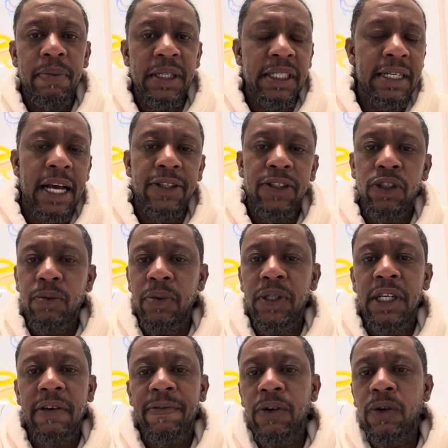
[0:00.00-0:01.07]
It's not super
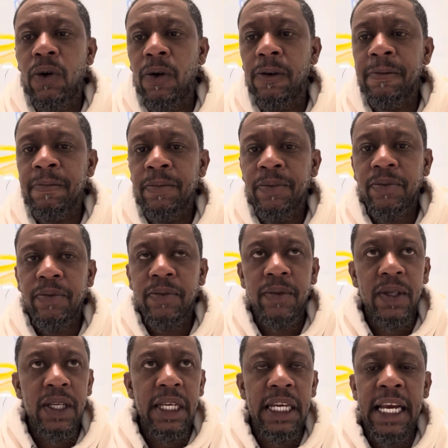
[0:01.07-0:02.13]
difficult.
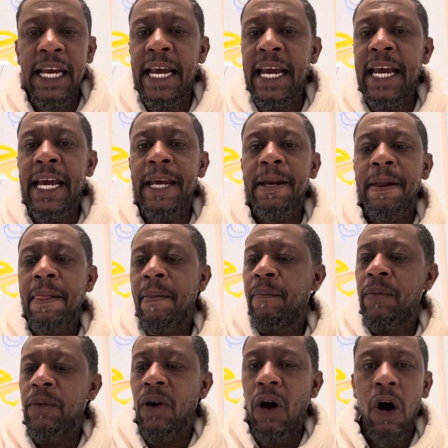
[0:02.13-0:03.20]
And
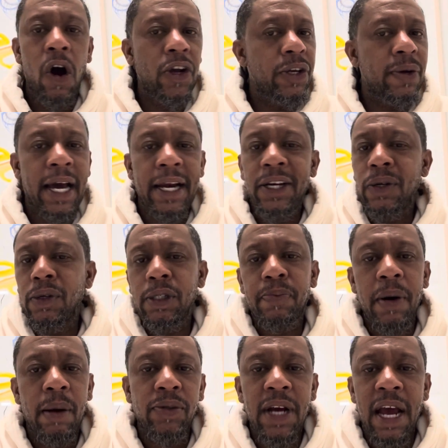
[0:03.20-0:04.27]
all you got to do is
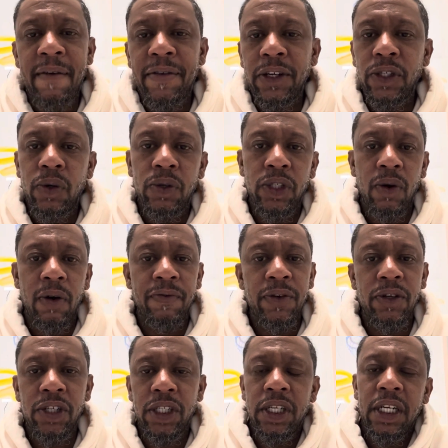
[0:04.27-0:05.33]
pump traffic to it. So if you
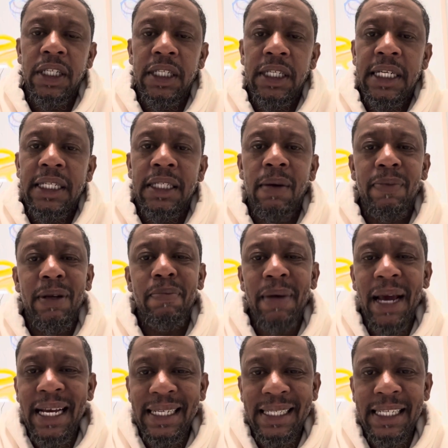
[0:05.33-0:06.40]
just need something
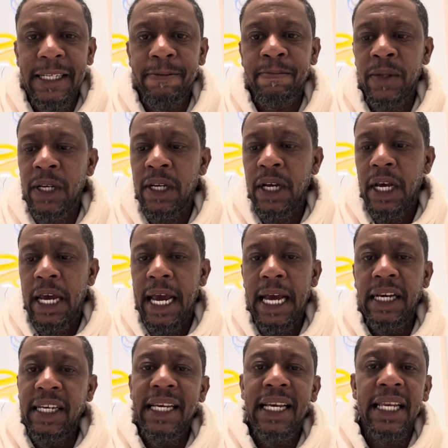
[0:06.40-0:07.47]
basic
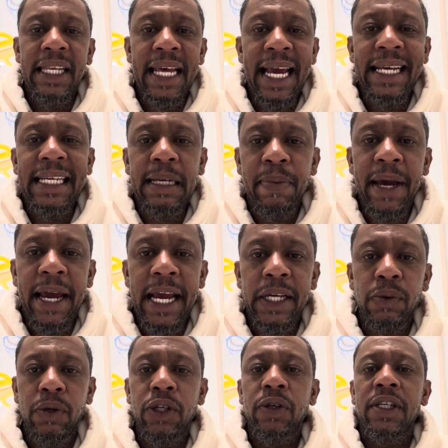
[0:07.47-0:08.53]
and need a landing page
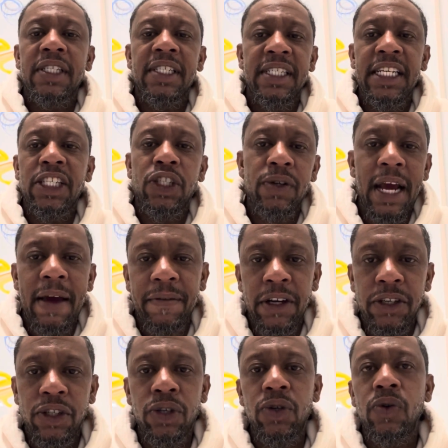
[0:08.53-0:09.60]
where you can send
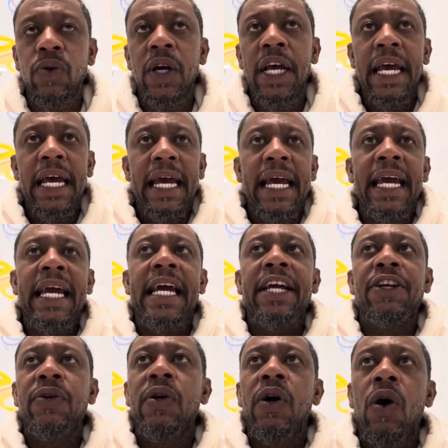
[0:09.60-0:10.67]
traffic to, and
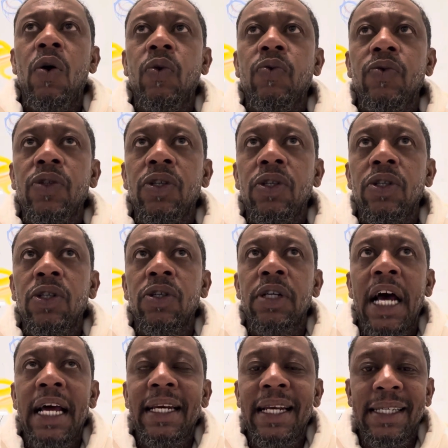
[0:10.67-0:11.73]
you're
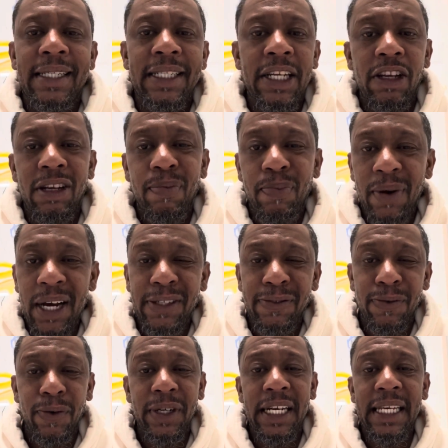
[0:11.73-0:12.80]
not necessarily pressed
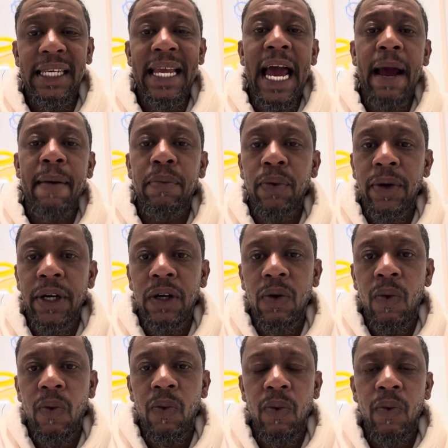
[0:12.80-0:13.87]
for an elaborate
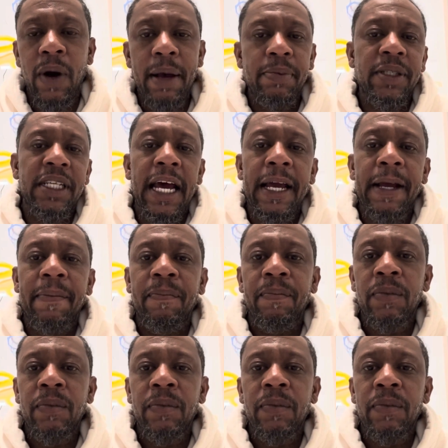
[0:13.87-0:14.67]
website